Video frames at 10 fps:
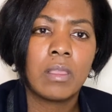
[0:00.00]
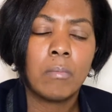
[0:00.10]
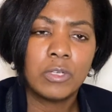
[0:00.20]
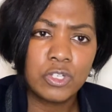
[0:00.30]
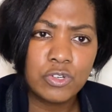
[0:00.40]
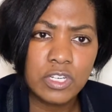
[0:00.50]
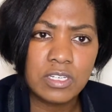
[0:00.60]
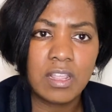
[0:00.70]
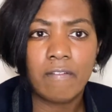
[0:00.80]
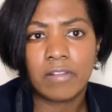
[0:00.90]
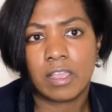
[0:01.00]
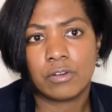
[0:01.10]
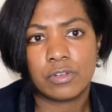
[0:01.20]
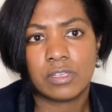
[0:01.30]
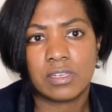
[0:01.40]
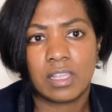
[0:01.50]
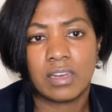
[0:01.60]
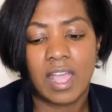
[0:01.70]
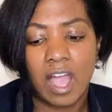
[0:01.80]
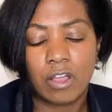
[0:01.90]
but you should definitely understand
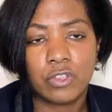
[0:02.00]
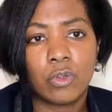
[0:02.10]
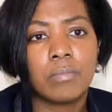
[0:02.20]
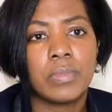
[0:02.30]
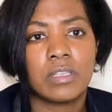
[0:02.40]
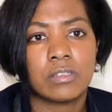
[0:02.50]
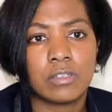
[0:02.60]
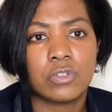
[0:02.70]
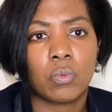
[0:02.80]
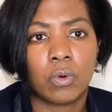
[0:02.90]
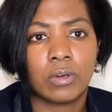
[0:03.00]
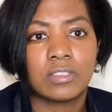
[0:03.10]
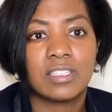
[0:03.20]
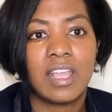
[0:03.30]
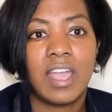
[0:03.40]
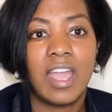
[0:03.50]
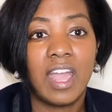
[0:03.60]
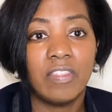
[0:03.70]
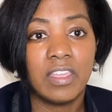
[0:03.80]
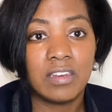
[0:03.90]
how your business works
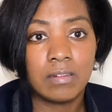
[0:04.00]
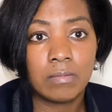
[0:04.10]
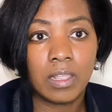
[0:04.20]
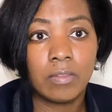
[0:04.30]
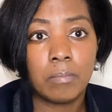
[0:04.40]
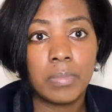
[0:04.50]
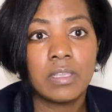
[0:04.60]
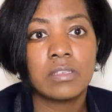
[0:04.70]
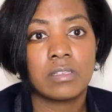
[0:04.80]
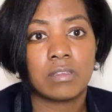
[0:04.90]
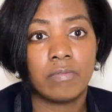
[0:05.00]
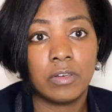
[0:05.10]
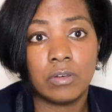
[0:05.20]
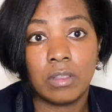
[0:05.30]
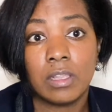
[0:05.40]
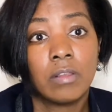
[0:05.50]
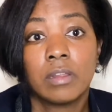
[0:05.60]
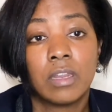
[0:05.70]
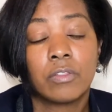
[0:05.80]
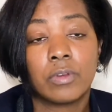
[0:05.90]
and then in the business of
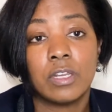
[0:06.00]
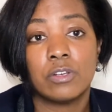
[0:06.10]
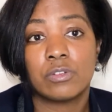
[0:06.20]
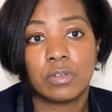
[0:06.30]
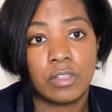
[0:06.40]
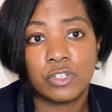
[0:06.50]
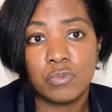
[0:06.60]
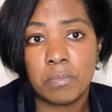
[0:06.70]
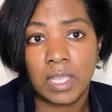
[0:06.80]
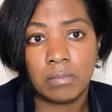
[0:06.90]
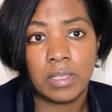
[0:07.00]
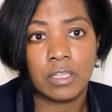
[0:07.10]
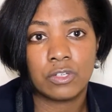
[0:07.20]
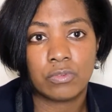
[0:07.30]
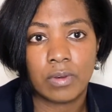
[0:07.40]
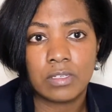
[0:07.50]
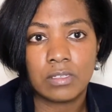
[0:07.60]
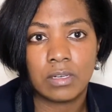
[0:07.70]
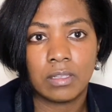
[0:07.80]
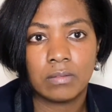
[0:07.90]
another industry that you may be interested
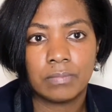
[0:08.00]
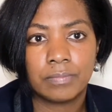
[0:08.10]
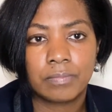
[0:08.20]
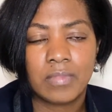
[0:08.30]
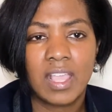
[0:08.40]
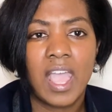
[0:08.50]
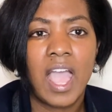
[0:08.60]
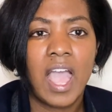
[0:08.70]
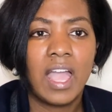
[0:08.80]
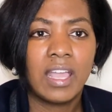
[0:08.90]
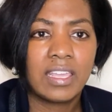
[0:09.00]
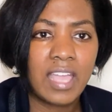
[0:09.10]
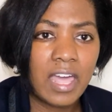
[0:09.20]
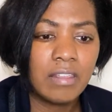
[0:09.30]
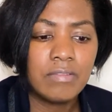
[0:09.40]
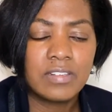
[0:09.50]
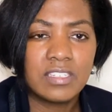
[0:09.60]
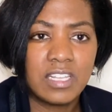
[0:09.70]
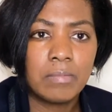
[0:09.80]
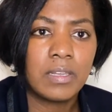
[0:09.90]
in. Kind of
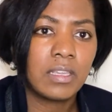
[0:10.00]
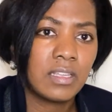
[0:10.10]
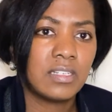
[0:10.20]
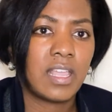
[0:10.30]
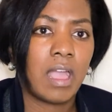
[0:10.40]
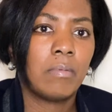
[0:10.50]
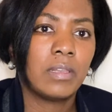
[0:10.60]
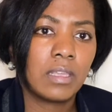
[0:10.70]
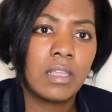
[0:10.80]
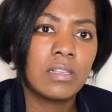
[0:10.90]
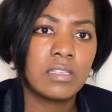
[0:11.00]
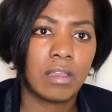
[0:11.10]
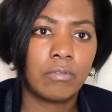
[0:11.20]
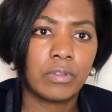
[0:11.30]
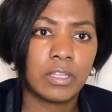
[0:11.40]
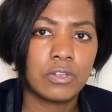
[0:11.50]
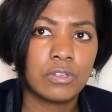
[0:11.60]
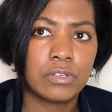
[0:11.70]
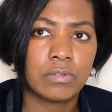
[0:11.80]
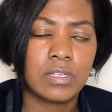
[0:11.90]
dibbling and dabbling in several
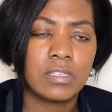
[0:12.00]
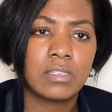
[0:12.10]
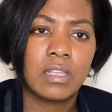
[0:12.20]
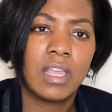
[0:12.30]
industries